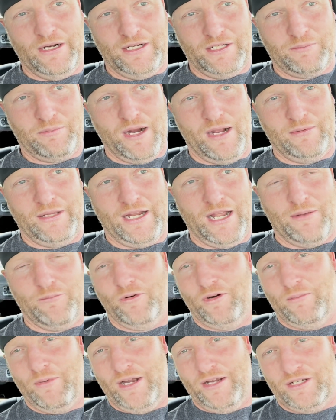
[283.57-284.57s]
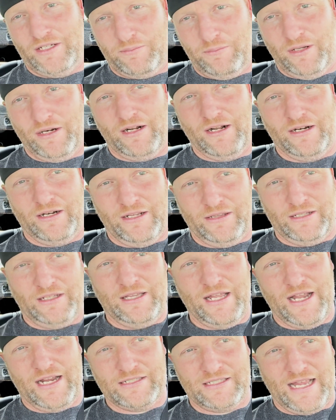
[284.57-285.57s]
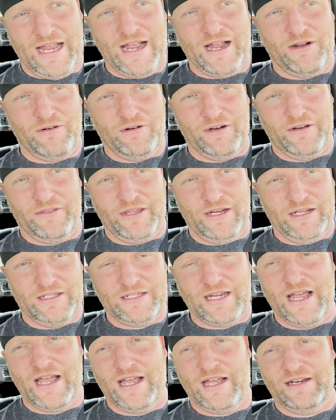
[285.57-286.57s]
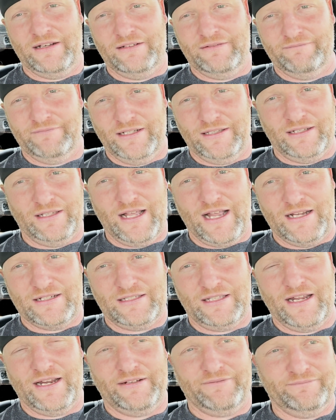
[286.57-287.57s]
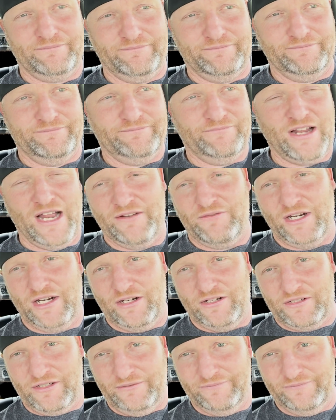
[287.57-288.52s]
It's probably got more miles put on it in the last hour than it's had in the last like 5 years.